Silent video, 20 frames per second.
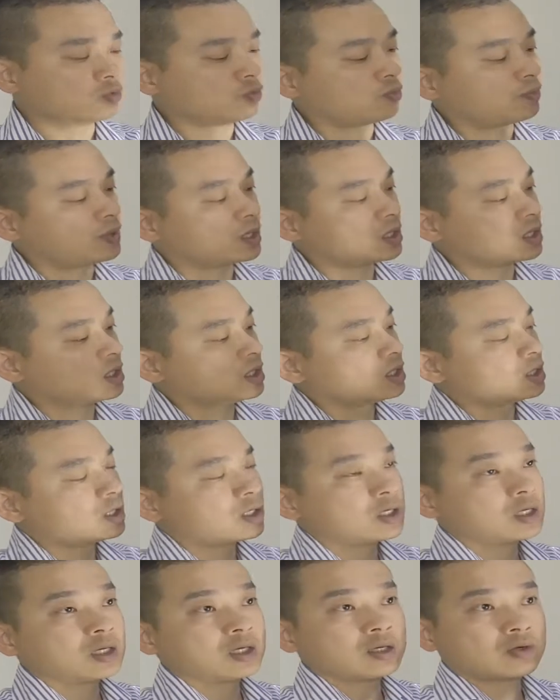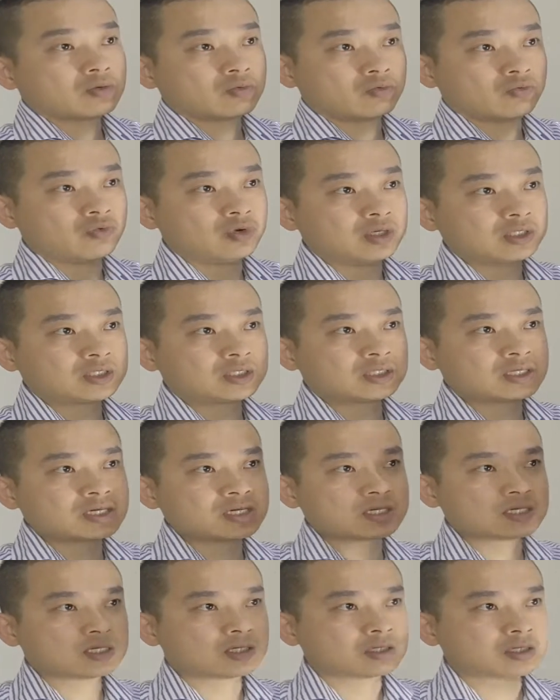would be wrist,
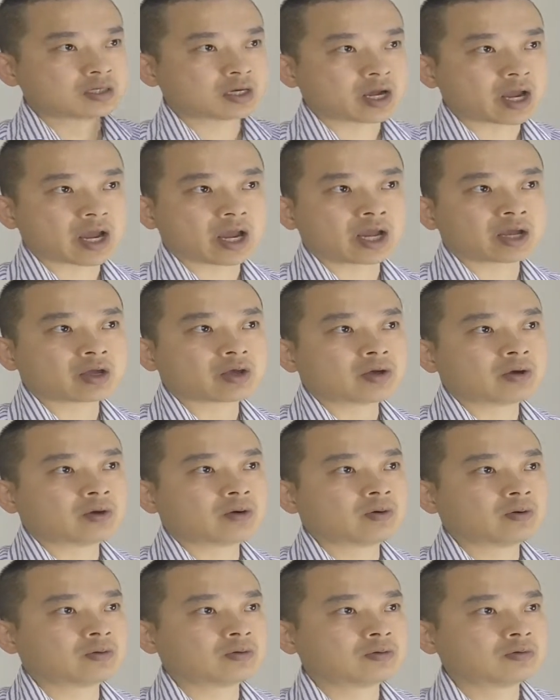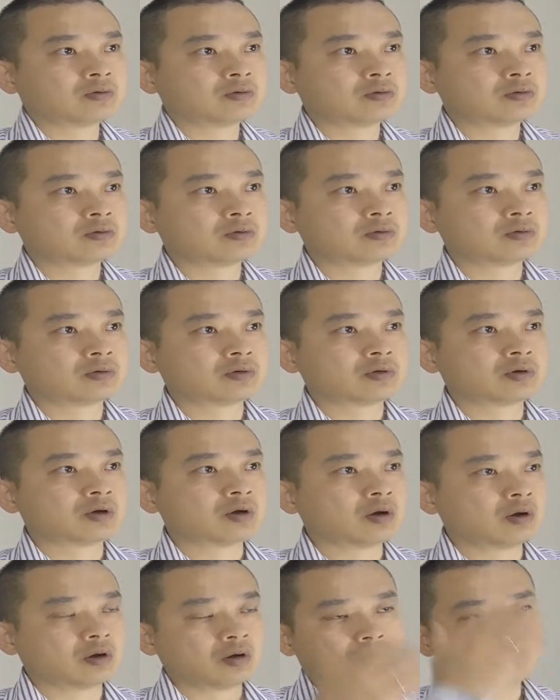ankle,
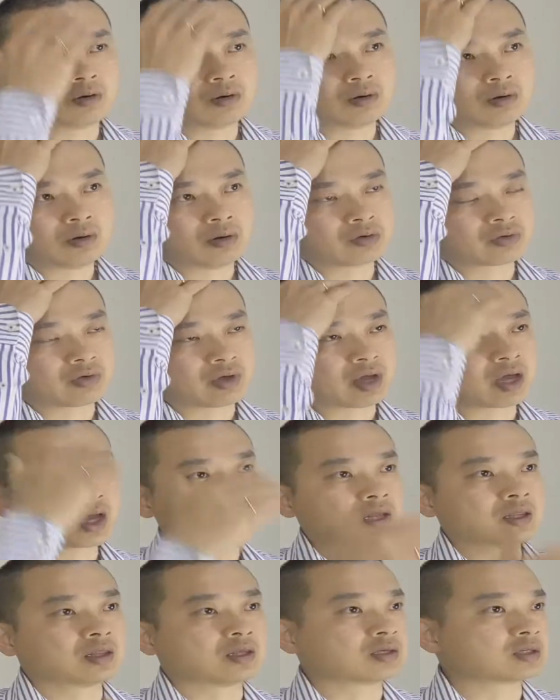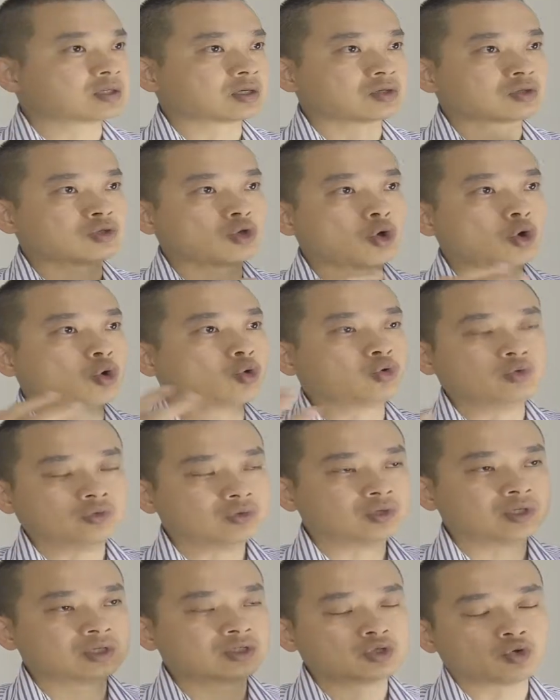or on your head. This is all
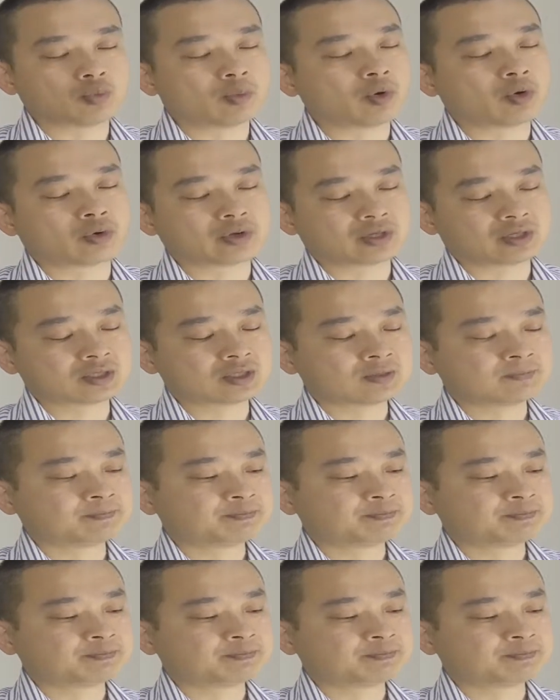distal points.